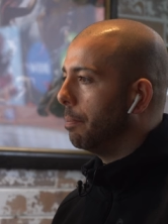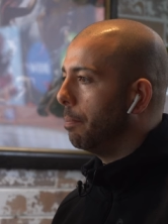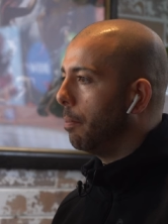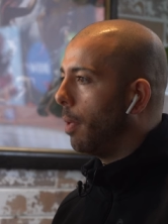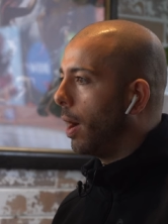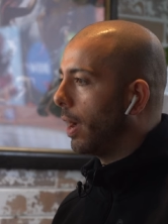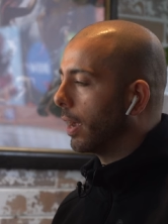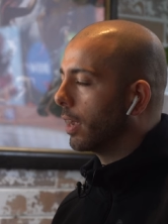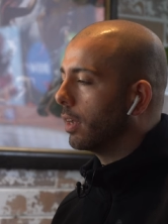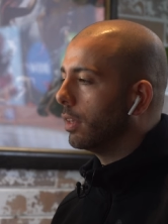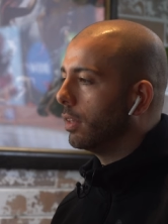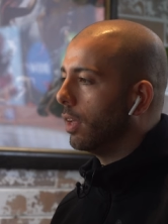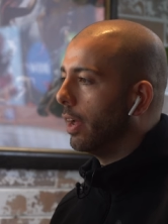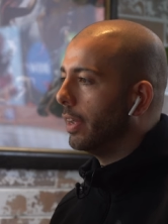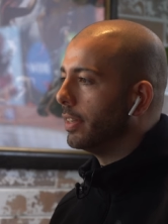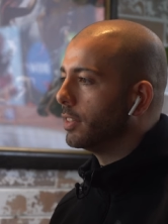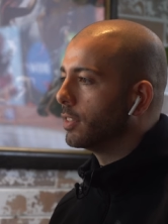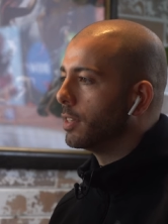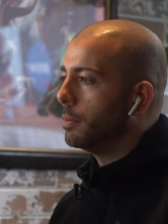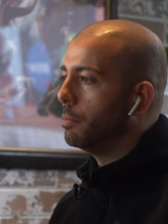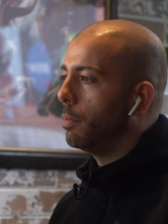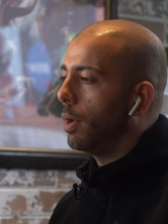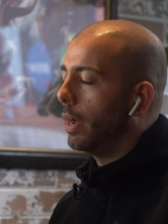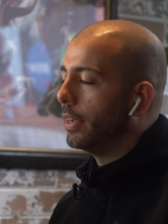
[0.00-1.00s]
my
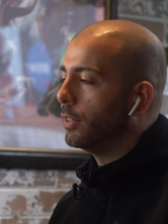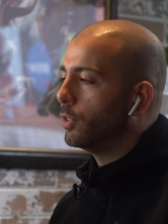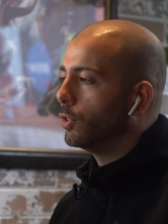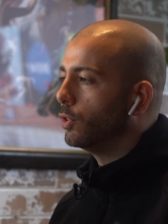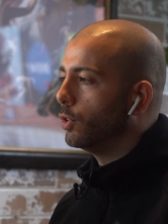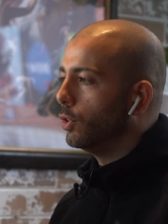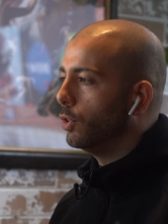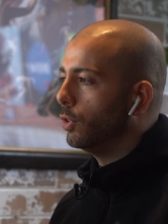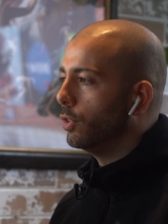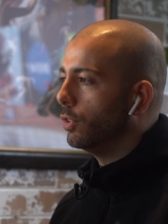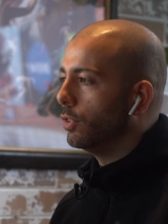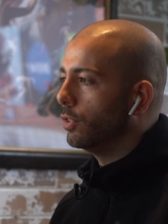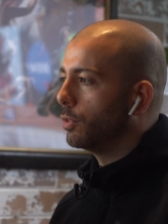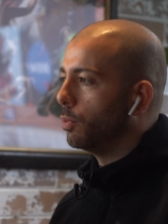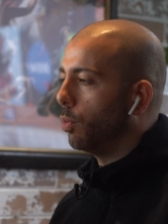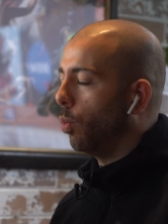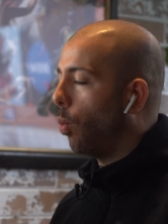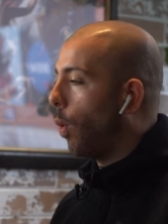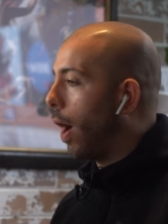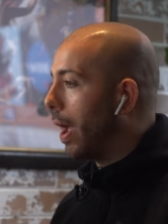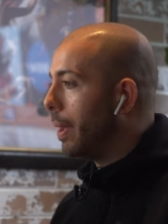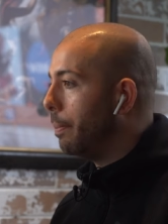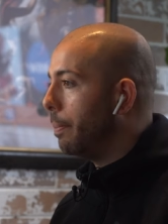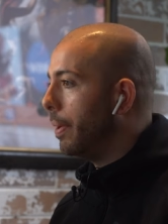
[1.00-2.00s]
clients and my students
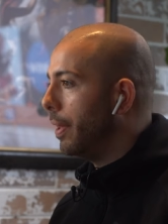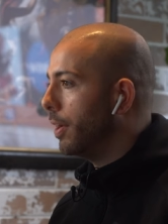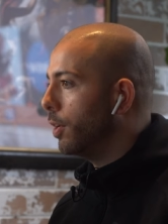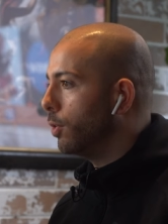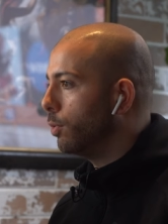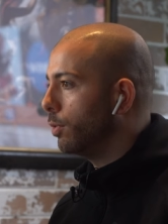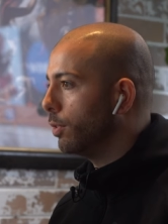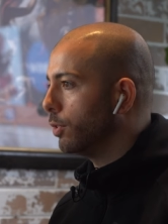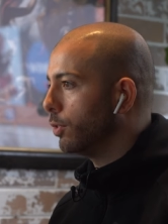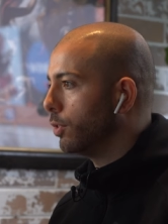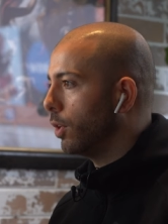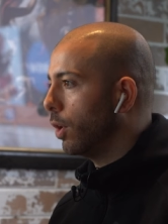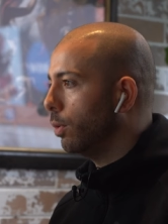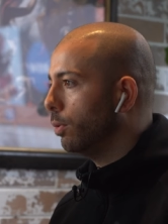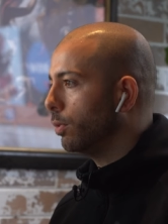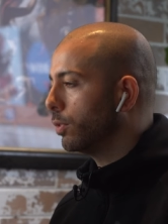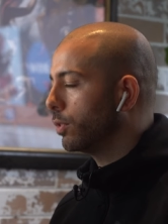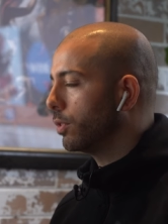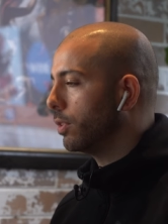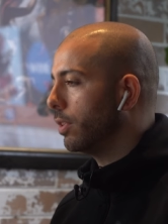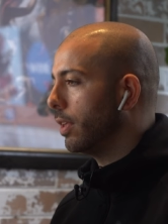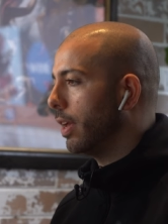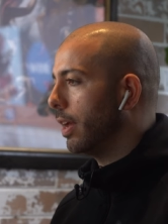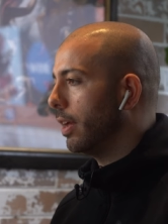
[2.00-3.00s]
way better
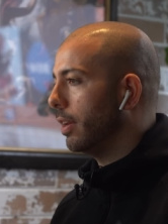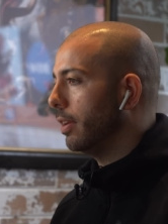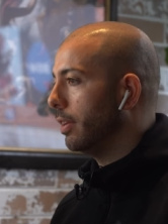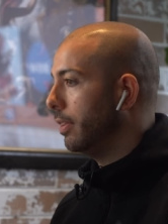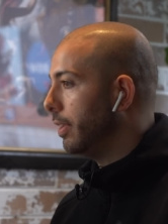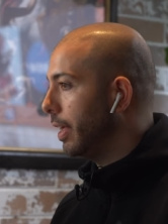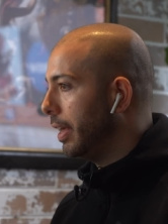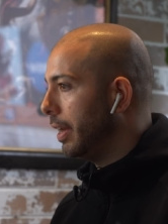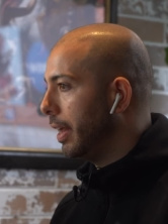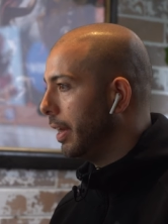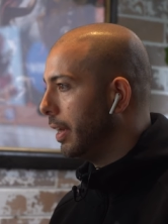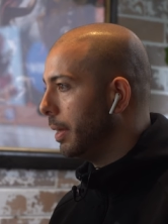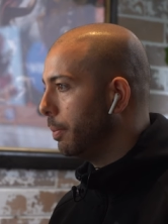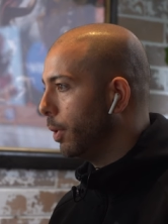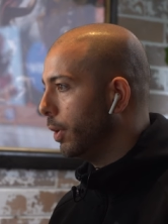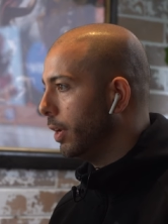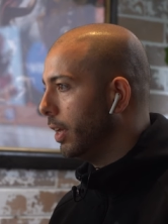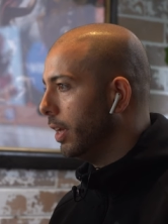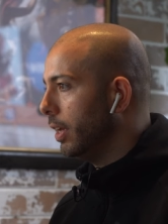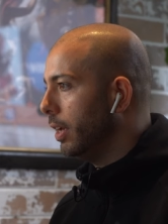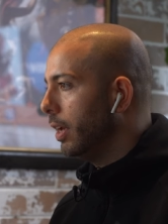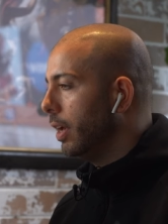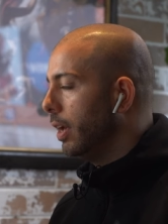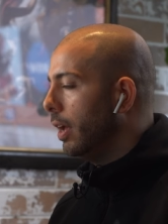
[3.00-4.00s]
results than, than
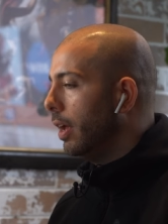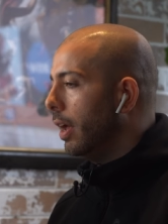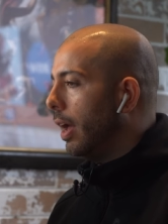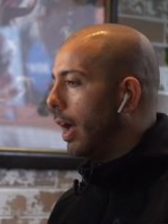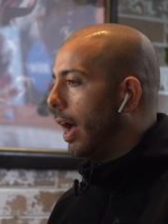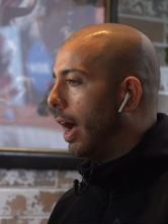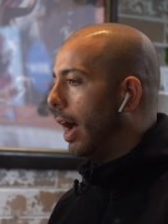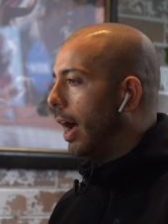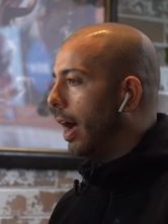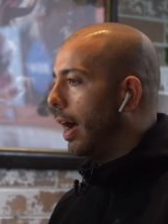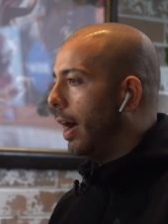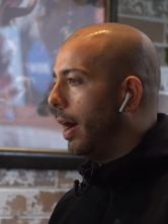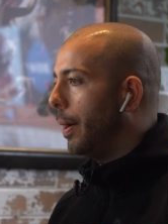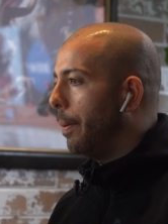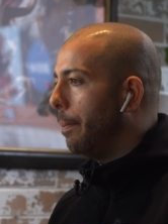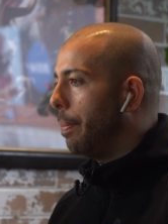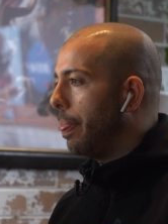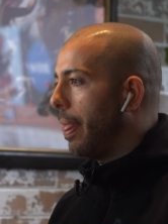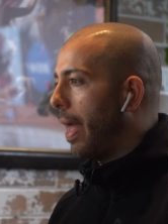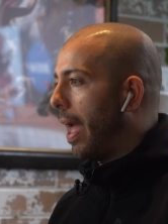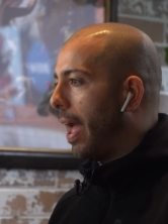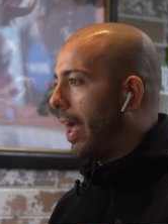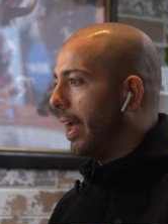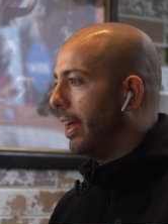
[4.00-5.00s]
anybody,
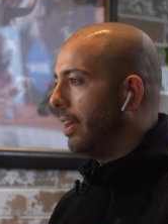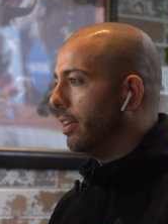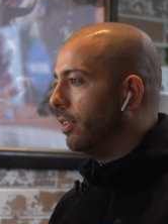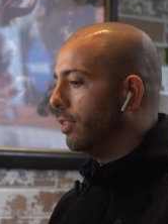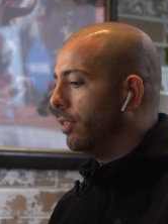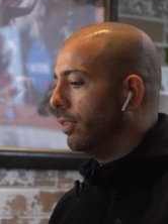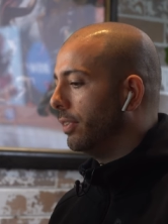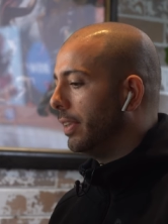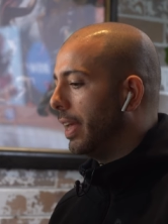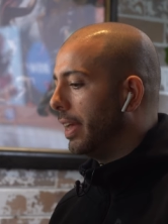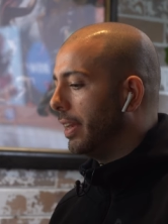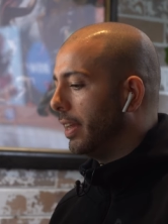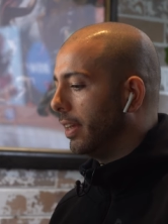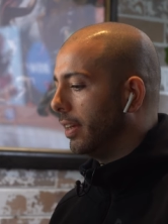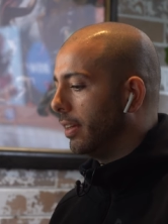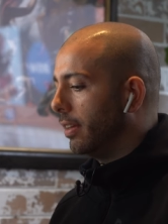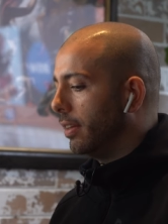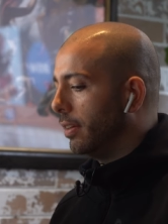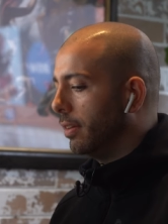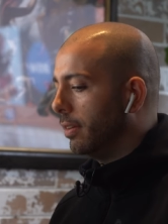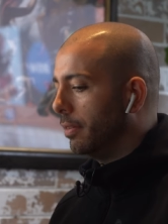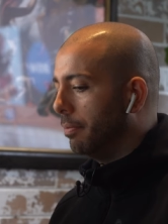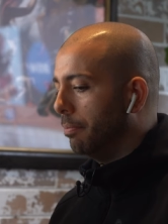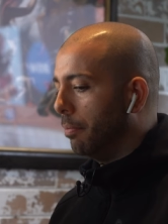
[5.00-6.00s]
um, and
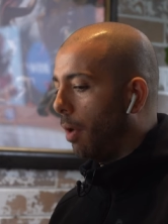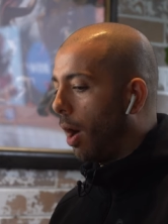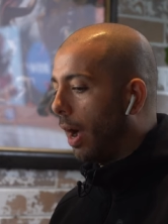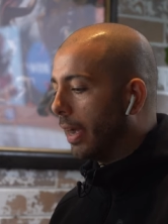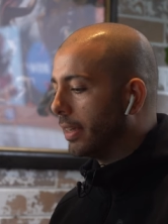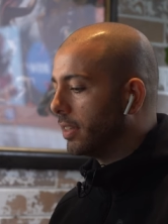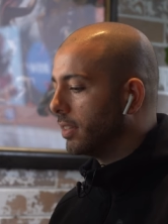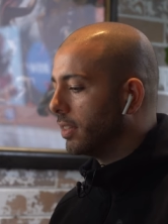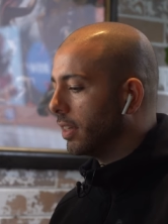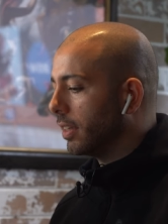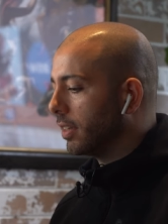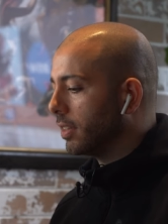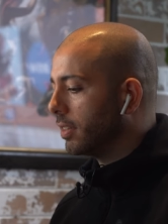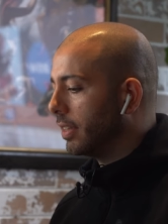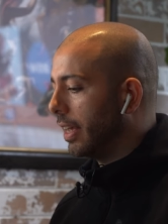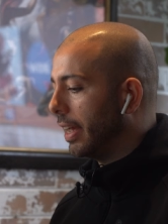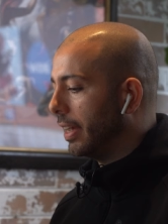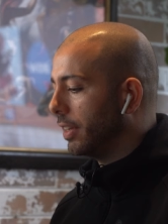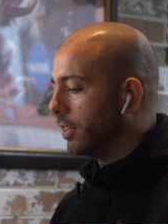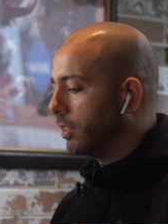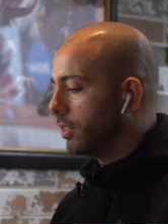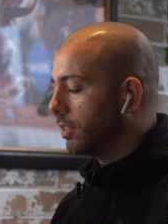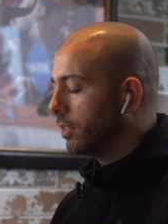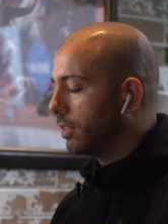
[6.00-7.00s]
letting my
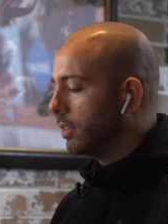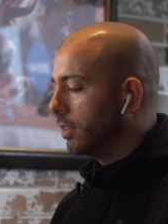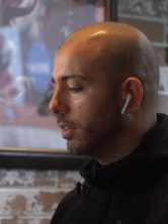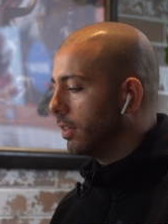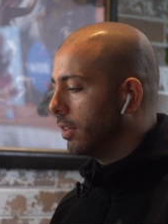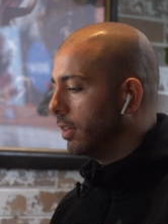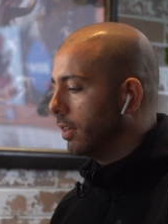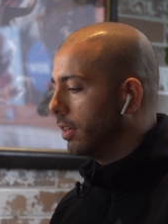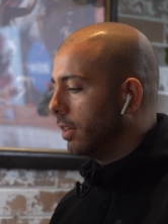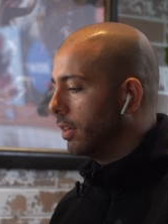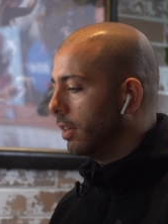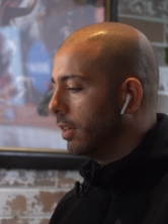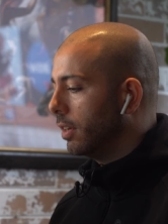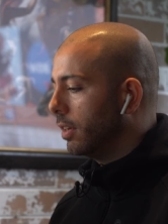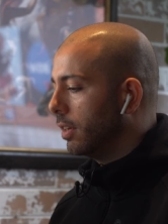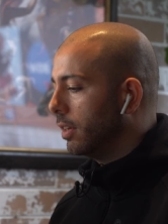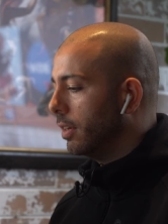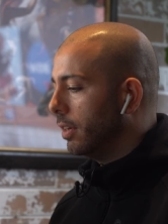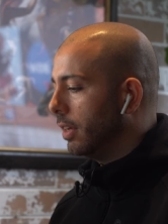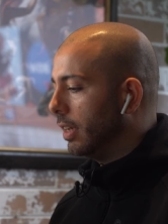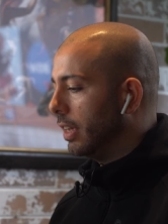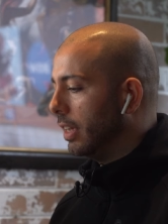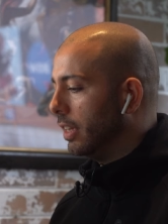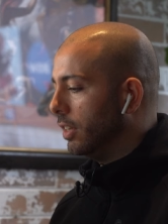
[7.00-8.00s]
success
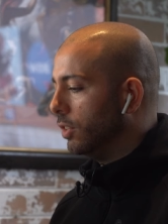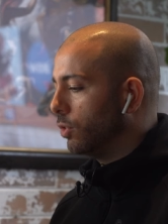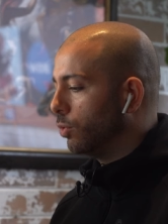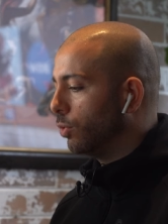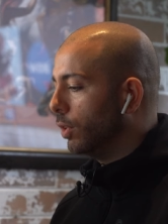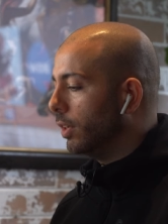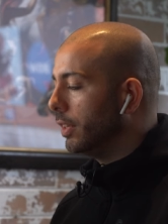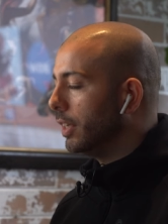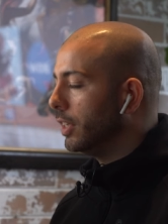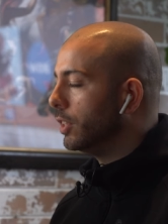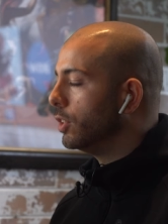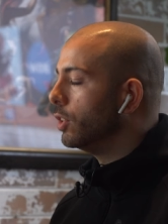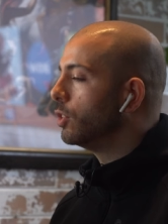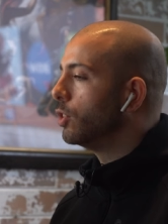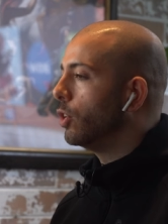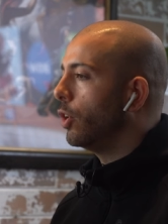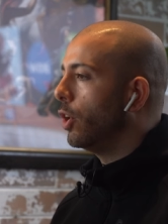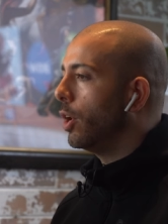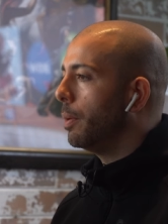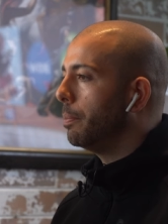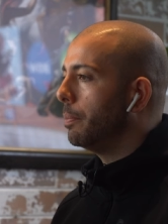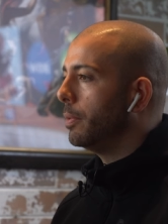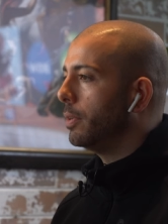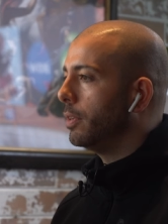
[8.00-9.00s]
is really
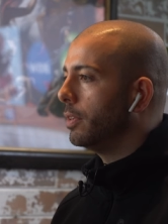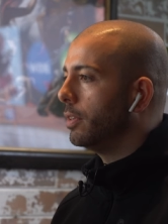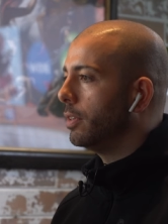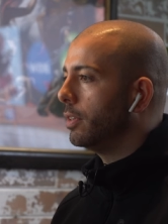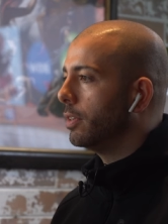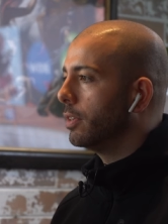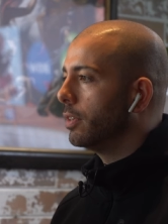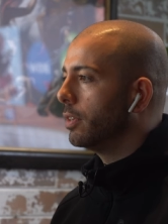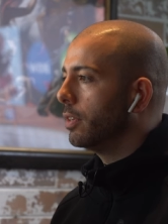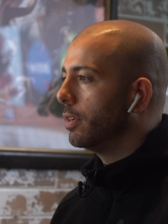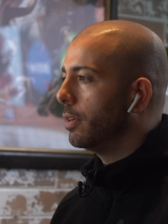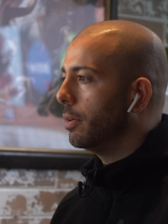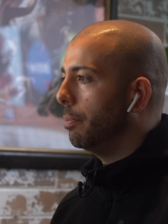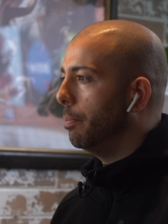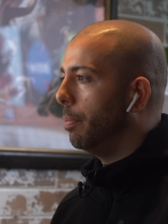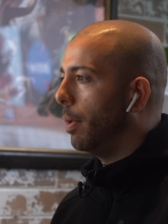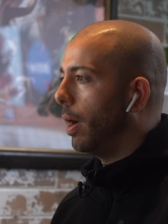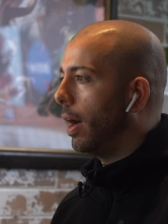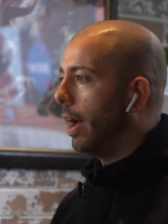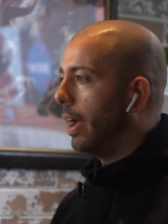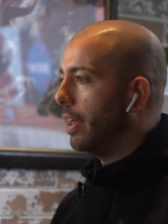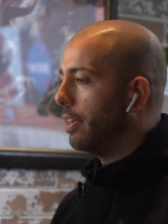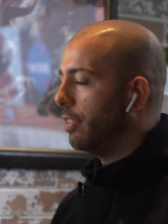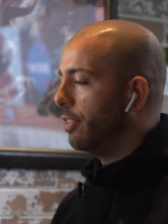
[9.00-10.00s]
determined
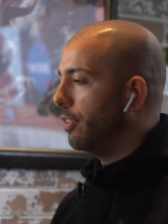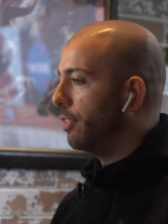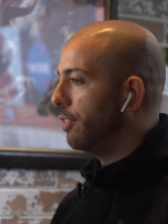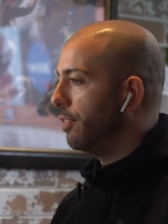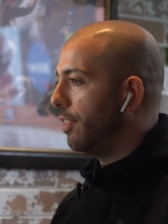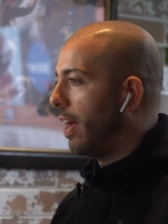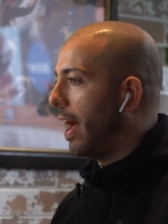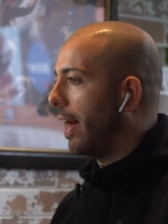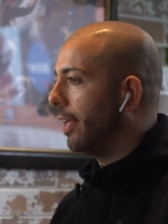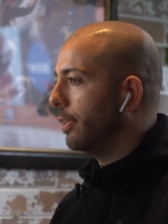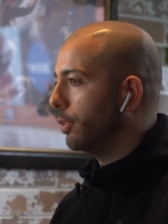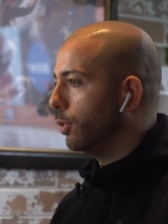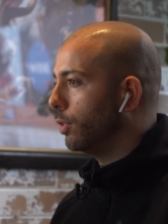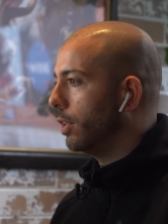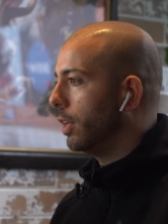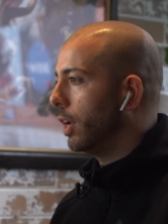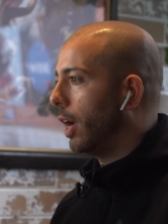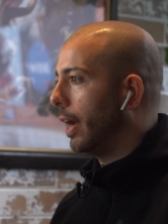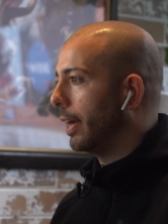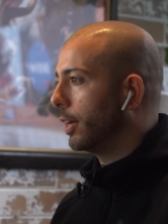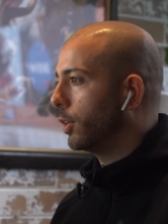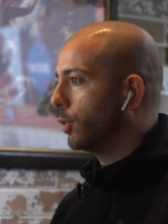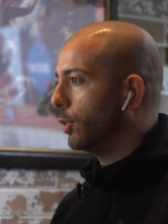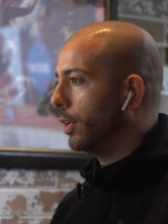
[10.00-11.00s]
by the value that
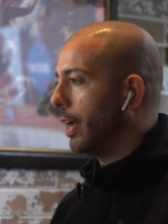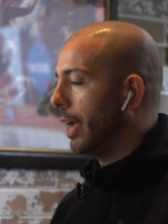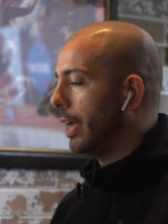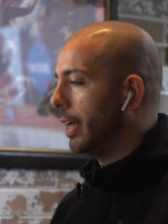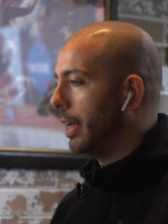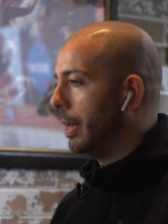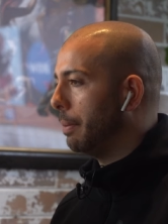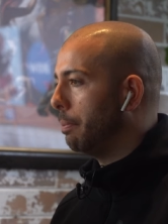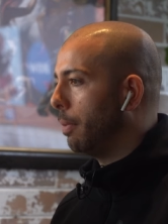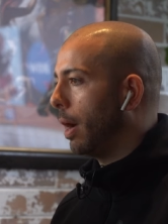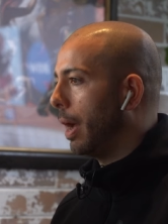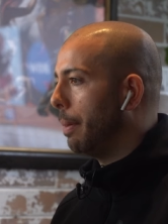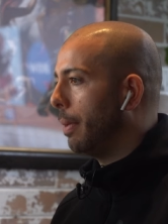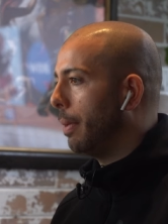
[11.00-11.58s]
I create in my